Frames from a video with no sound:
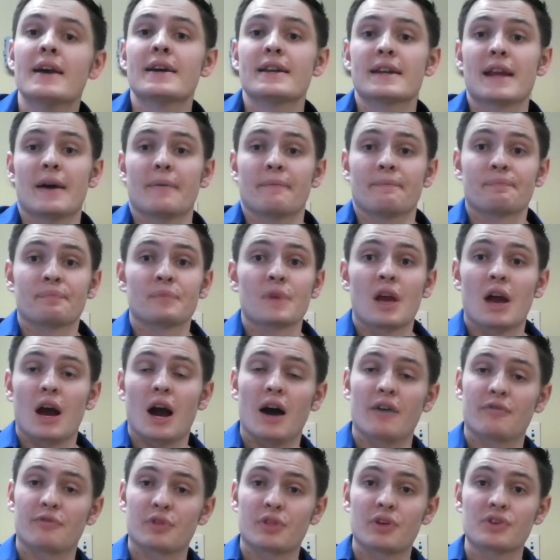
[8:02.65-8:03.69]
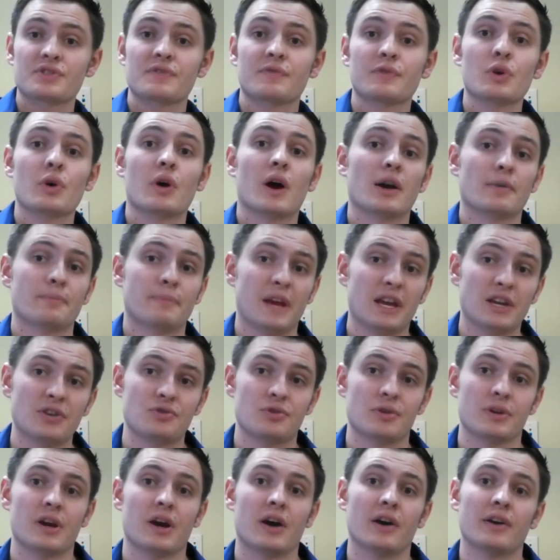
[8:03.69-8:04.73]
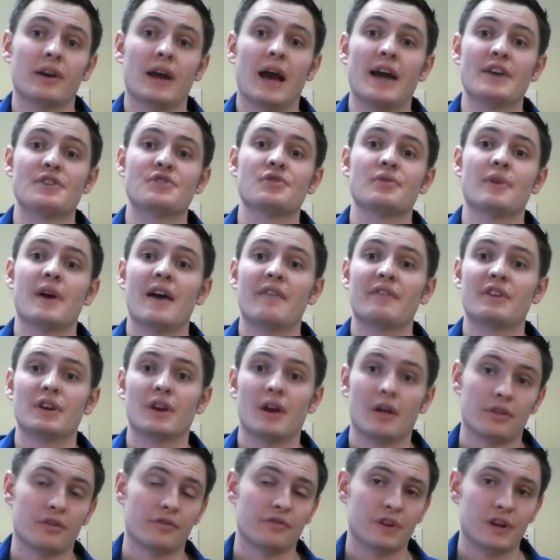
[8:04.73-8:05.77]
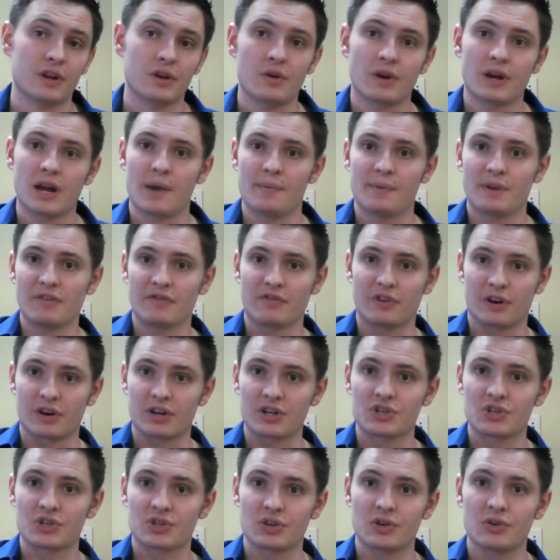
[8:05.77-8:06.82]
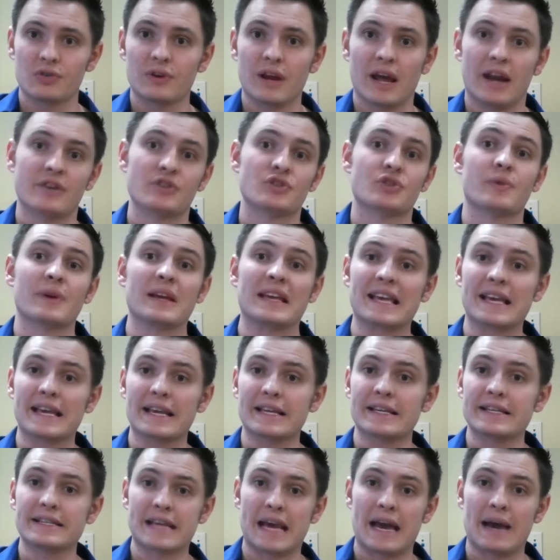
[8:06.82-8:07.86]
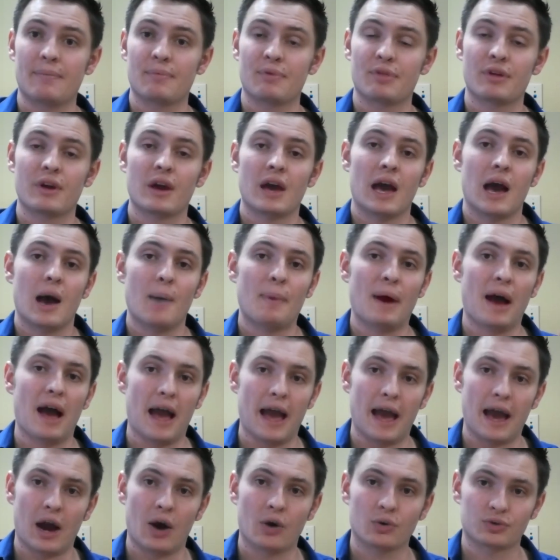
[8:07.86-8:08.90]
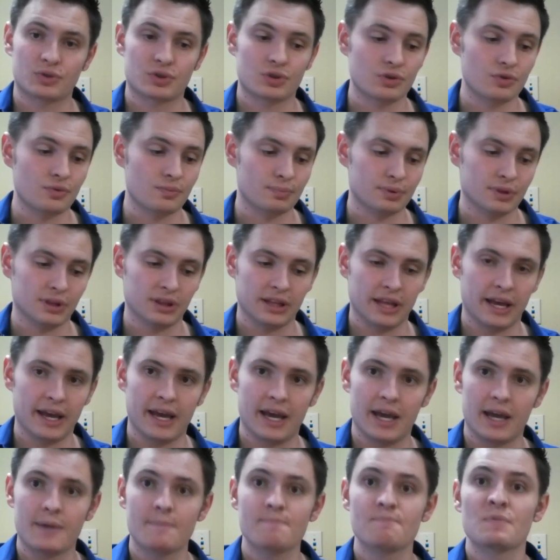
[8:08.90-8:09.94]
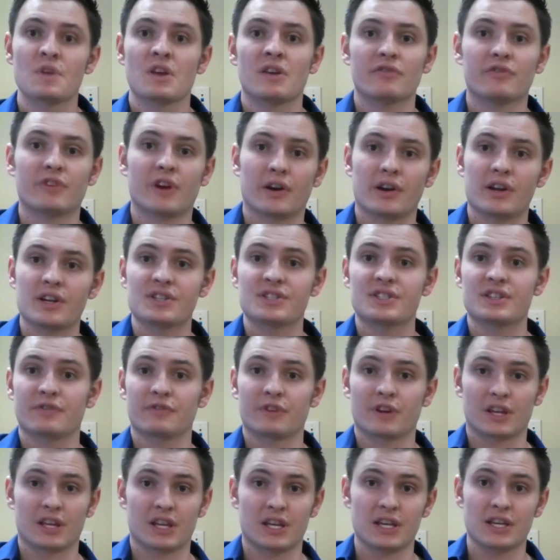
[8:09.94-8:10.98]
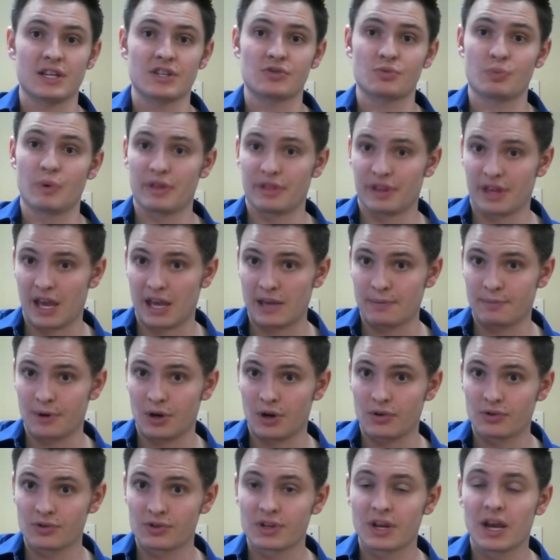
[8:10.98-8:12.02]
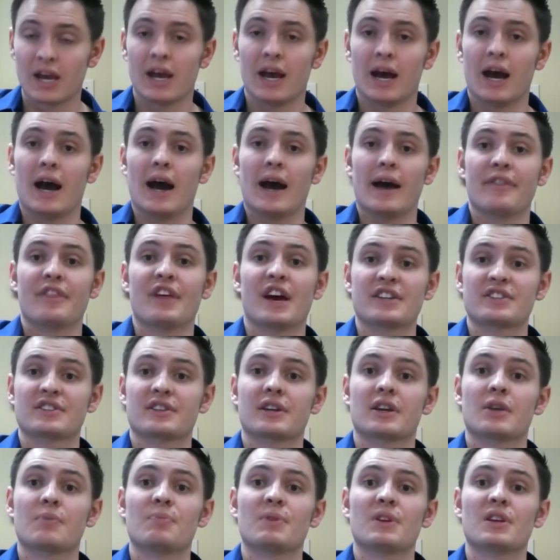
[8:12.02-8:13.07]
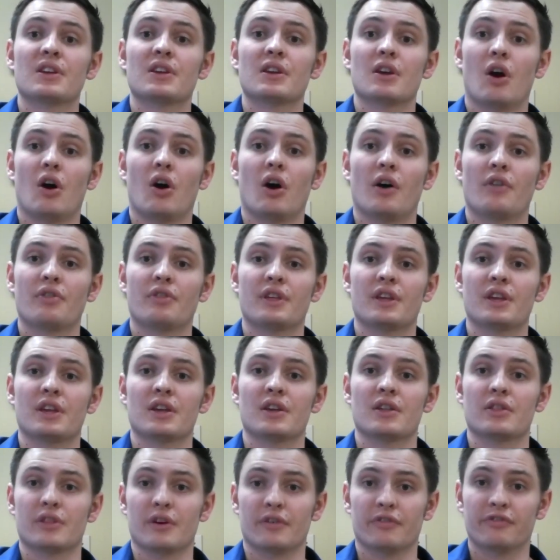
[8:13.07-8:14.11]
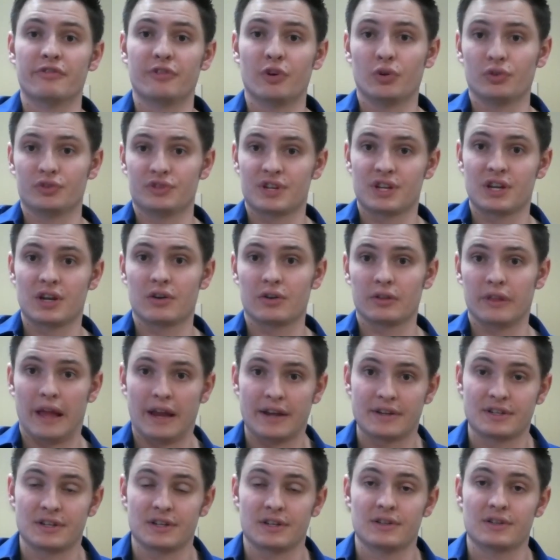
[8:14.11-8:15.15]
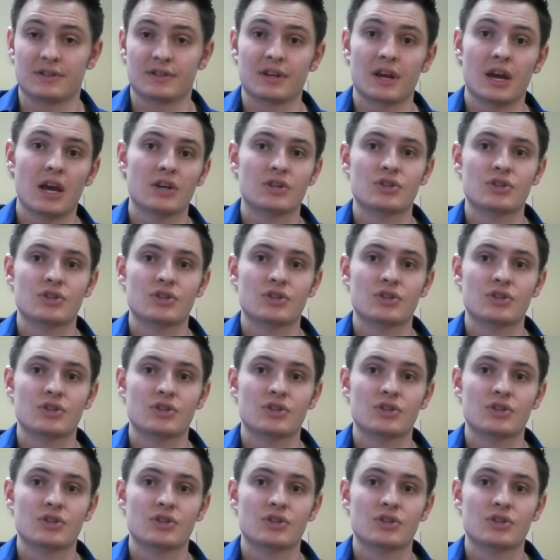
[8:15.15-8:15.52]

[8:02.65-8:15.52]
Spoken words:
Now, for those of you on Patreon, I do have another video coming very soon, and it's going in depth about how to play various different keys with capos. That's going to be on the full tier lessons.